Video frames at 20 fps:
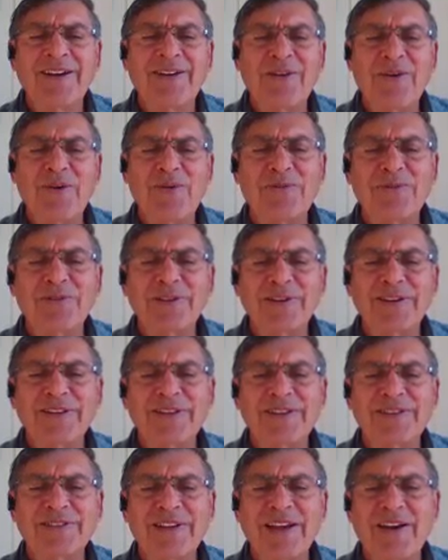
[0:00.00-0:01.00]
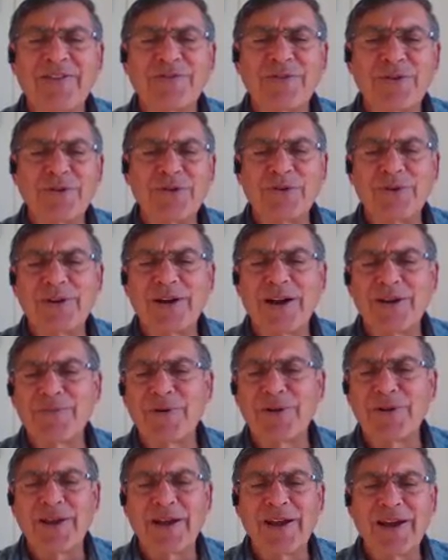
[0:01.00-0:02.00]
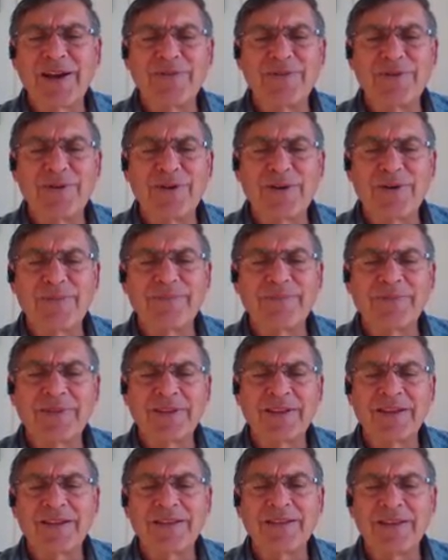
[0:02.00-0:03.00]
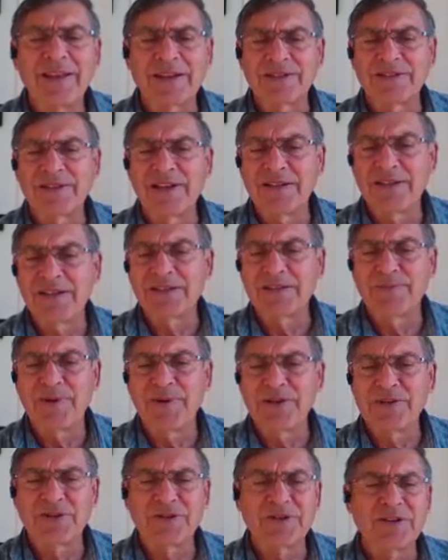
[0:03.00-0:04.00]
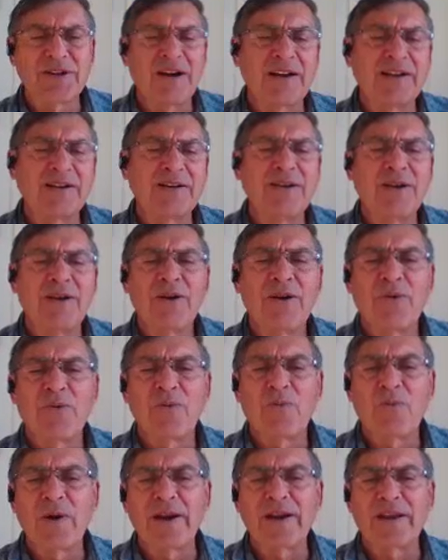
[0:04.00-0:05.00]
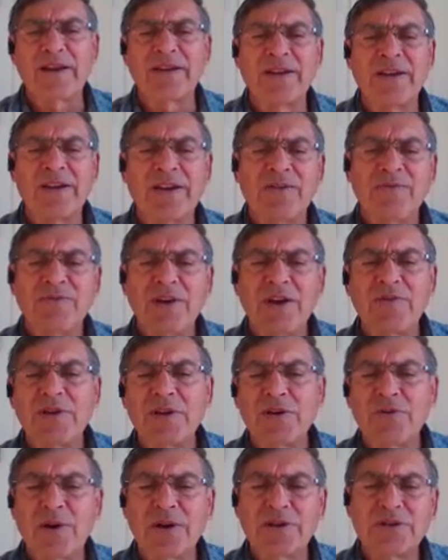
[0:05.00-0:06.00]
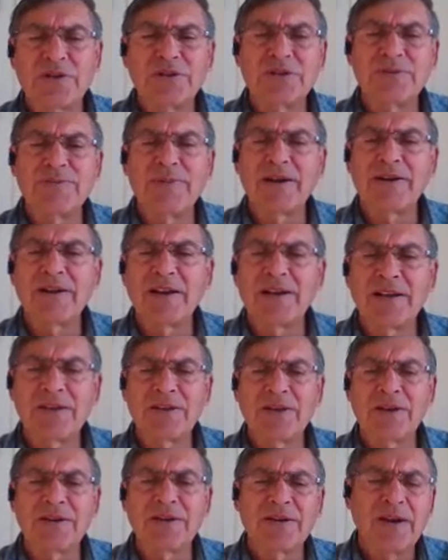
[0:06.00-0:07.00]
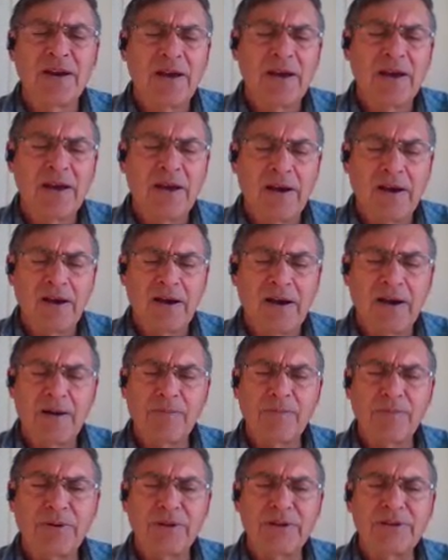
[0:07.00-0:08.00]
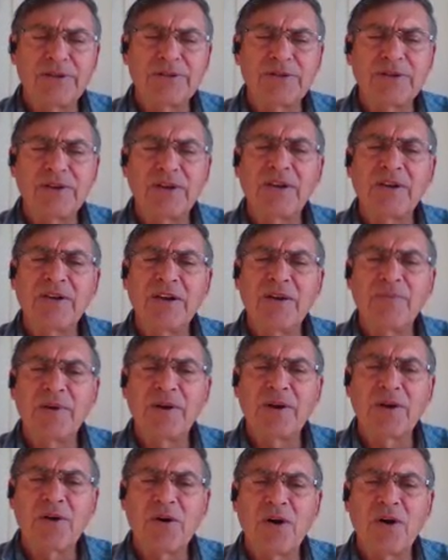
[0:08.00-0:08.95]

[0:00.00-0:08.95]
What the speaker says: hopefully this afternoon I will have your next anticipation guide ready. If you have any questions about anything, please give me a